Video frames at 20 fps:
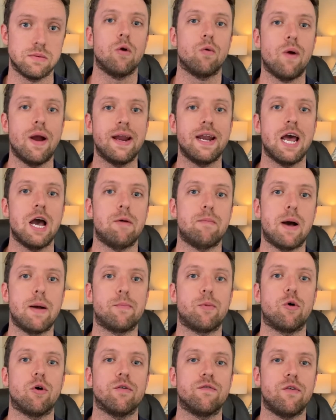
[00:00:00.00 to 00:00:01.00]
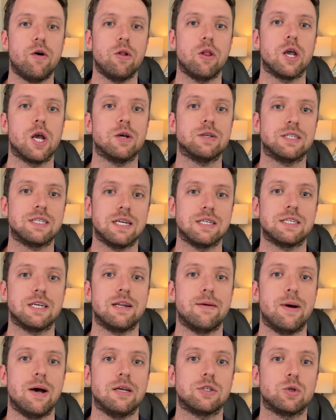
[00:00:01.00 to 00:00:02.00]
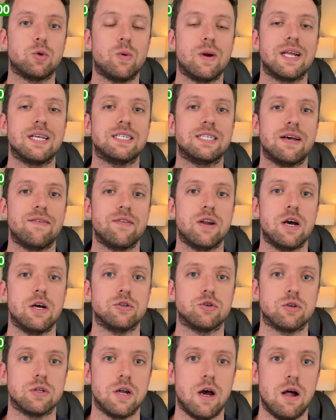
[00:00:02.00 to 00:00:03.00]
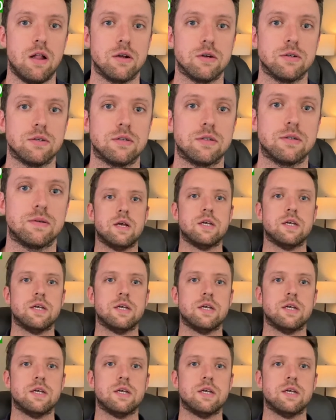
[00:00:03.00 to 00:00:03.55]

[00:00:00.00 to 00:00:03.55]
Right now, my portfolio sits at about $2,700.